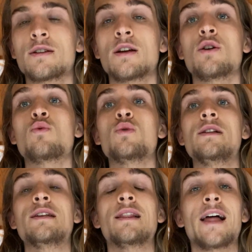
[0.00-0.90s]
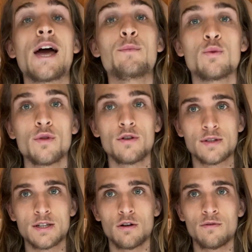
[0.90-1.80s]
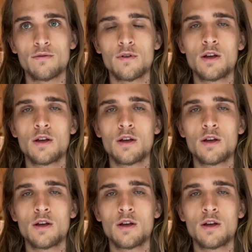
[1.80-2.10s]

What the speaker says: that are not really in alignment with yourself?